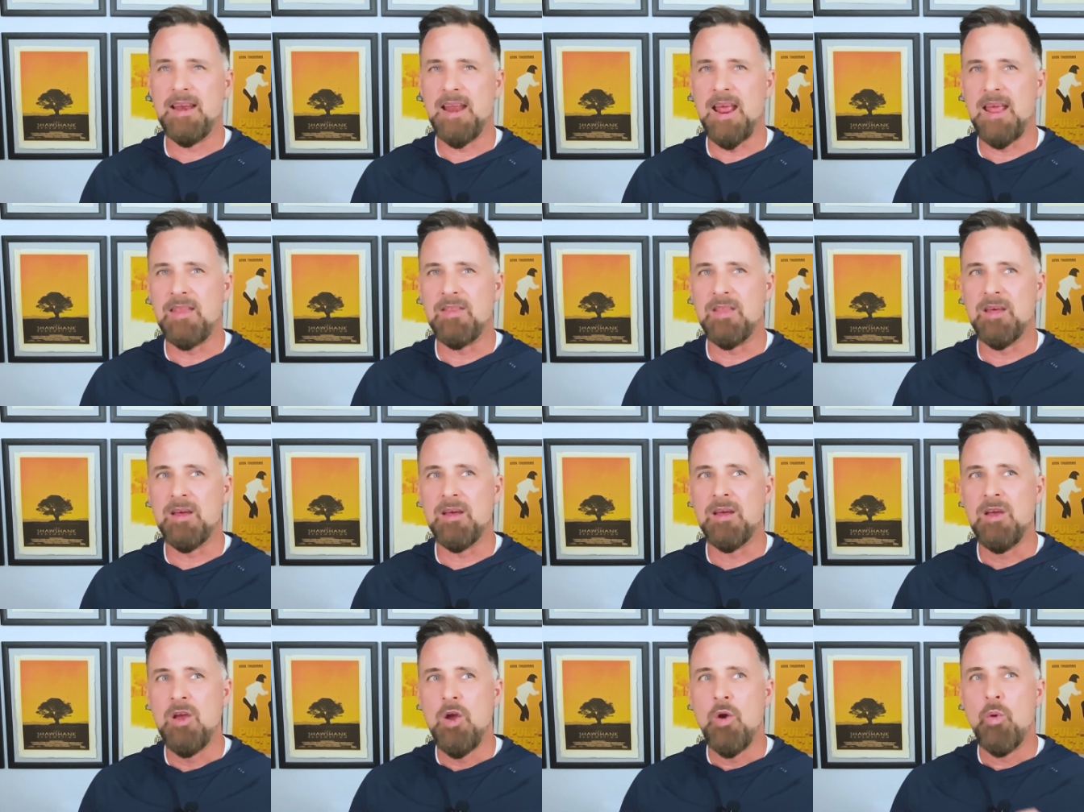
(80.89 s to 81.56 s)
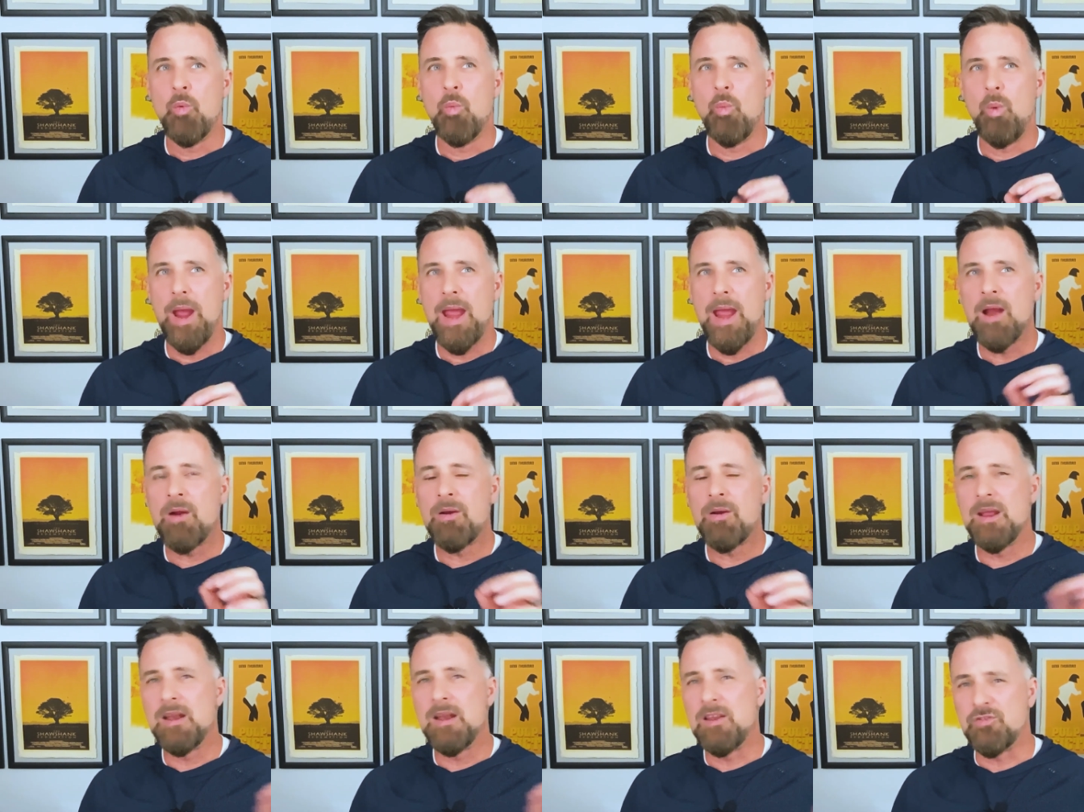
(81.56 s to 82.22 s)
And the
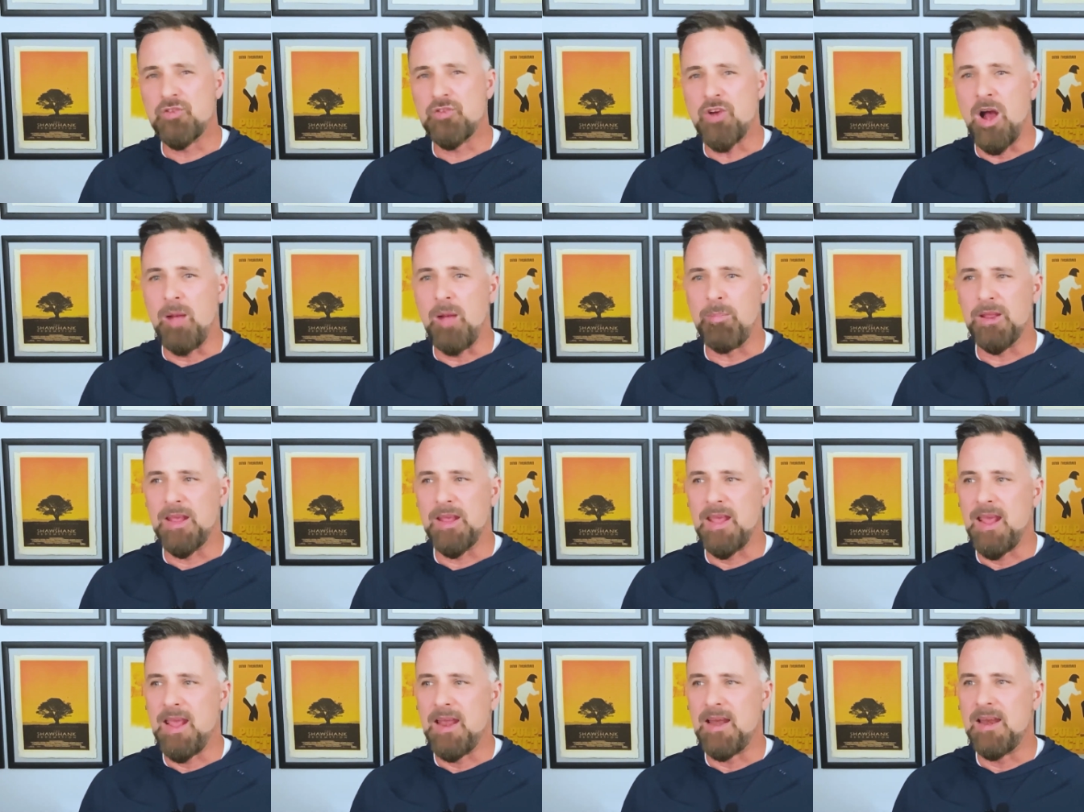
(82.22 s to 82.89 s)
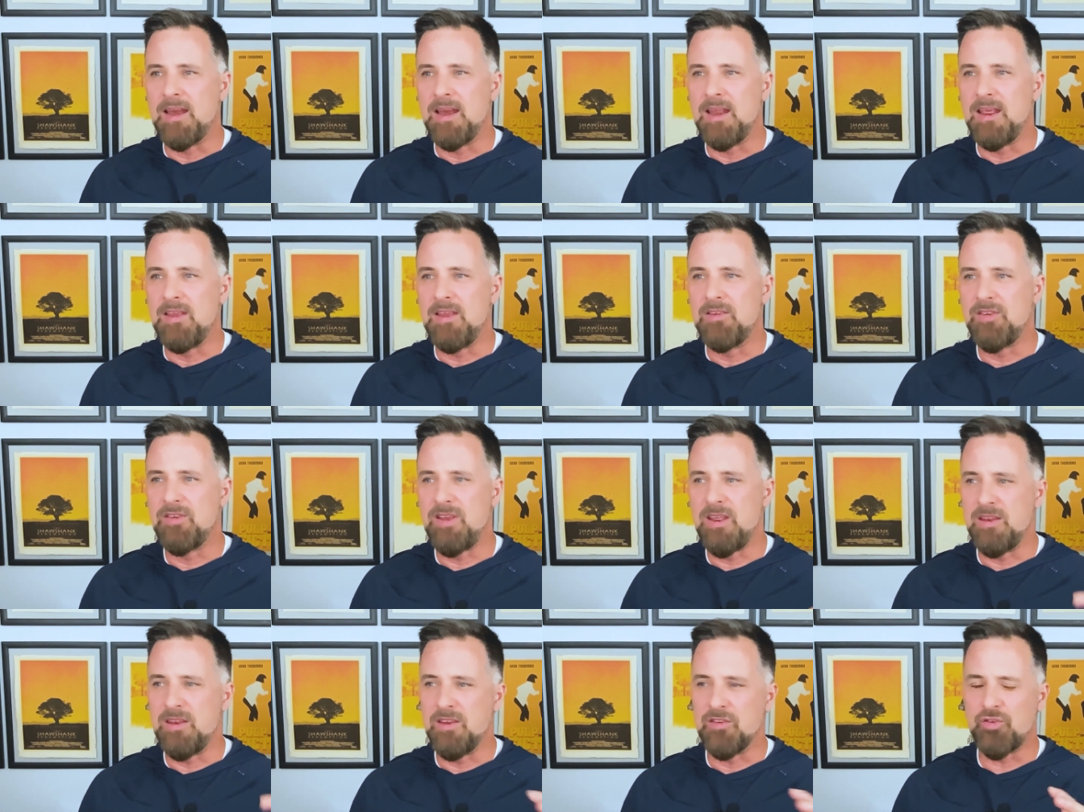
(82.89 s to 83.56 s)
where it is complicated is
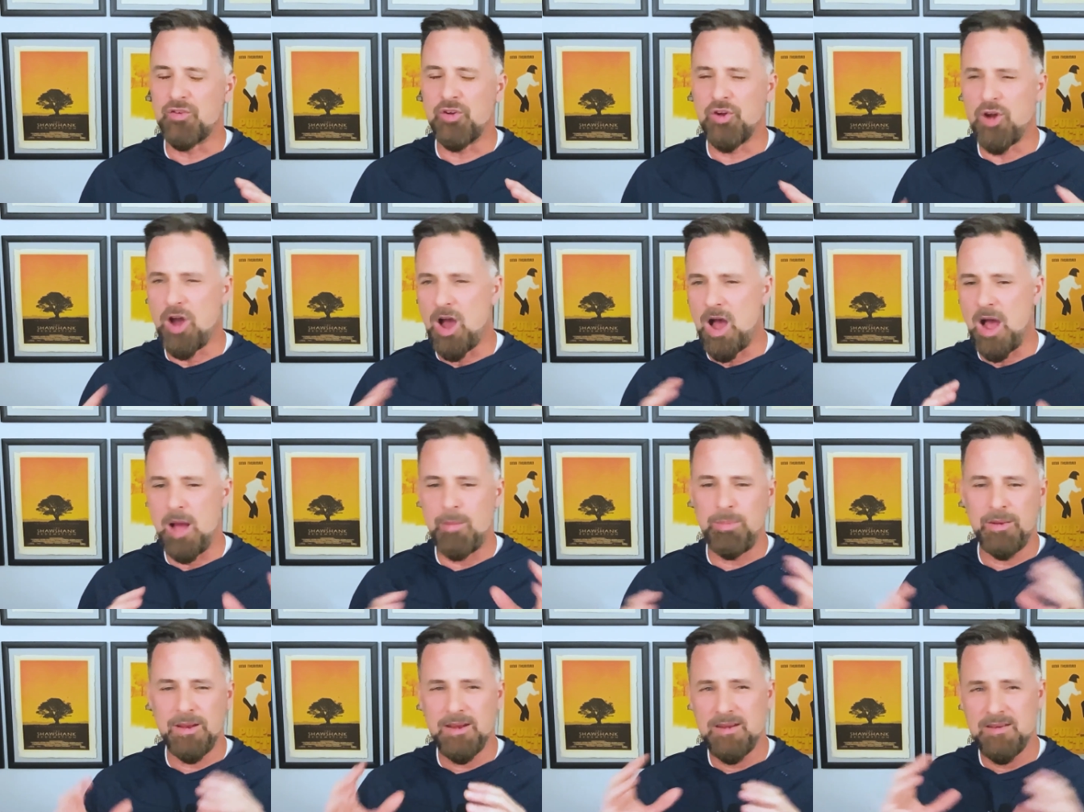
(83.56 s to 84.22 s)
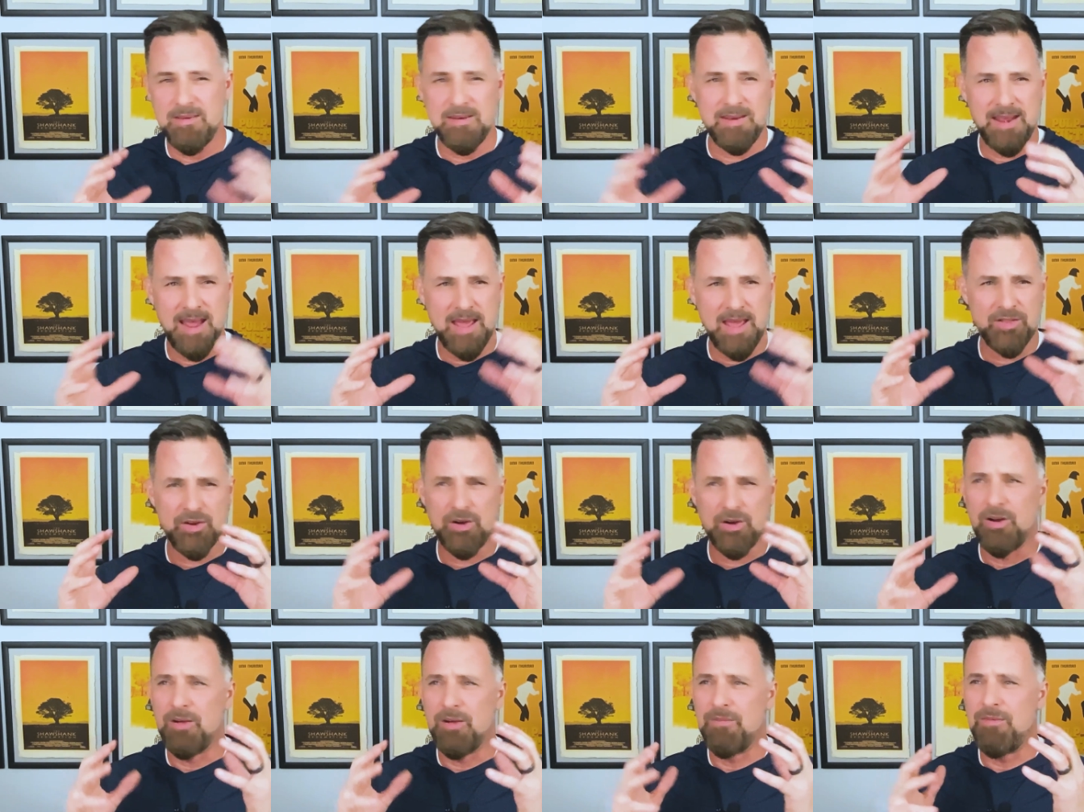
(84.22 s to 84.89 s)
in this cobbling
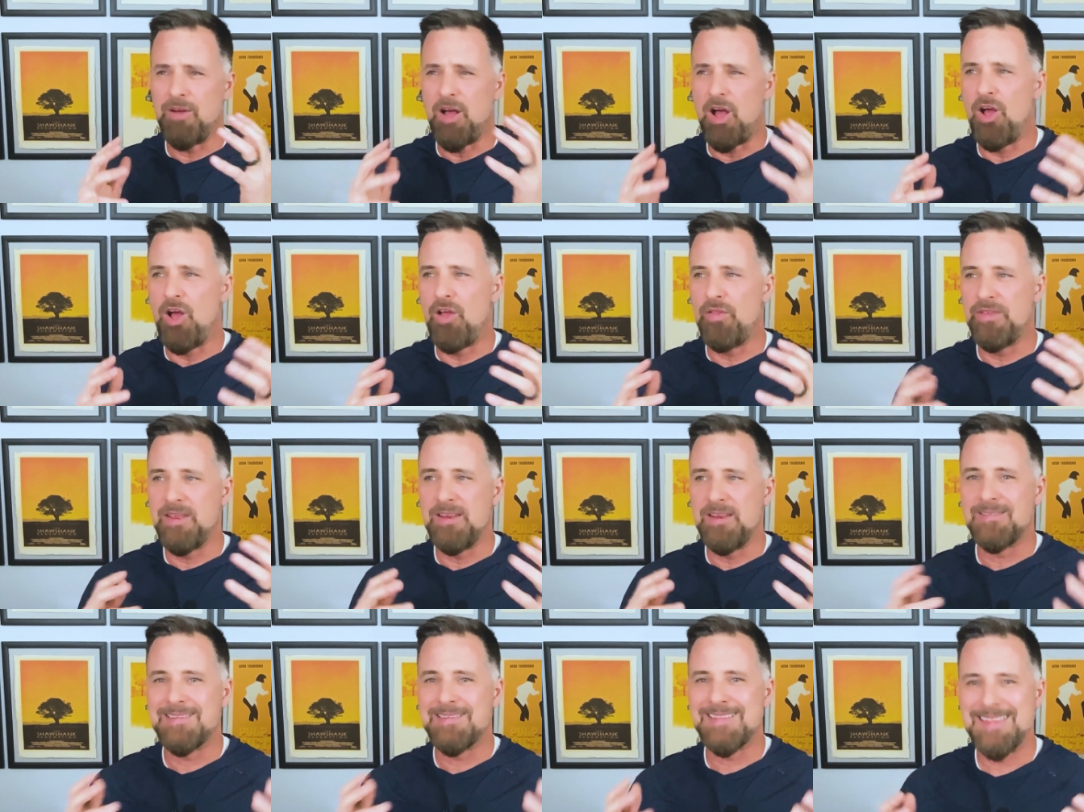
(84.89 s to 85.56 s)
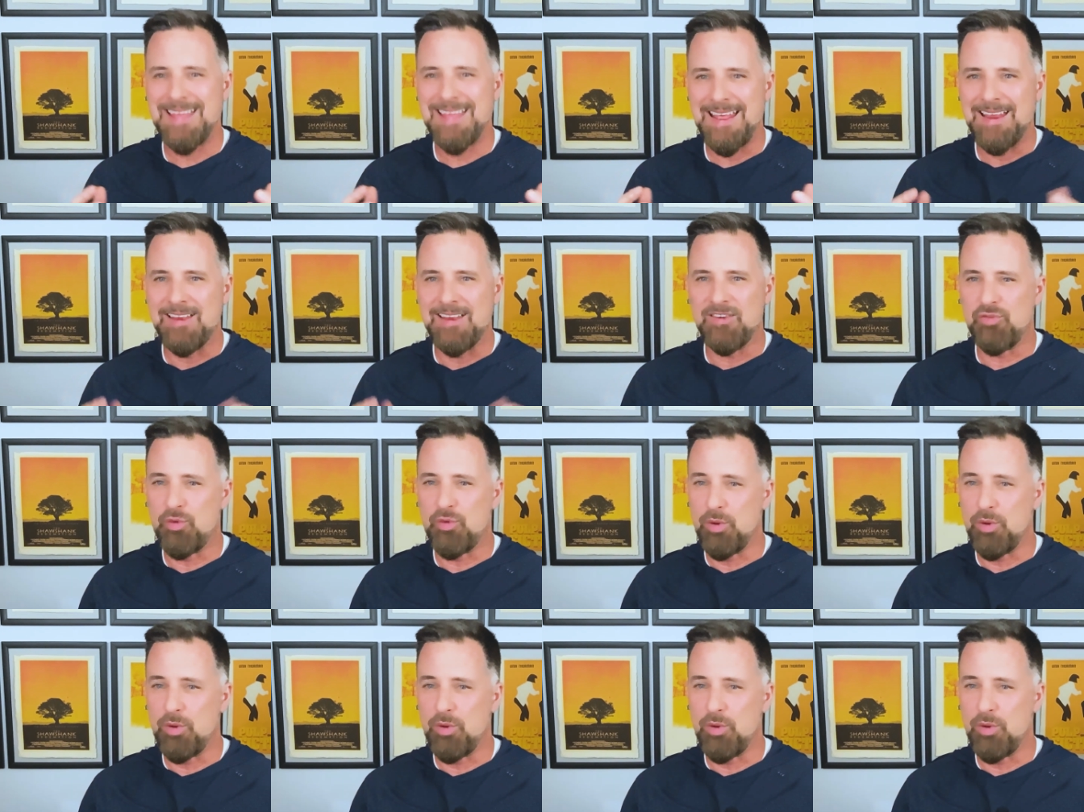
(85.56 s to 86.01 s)
together of all these things.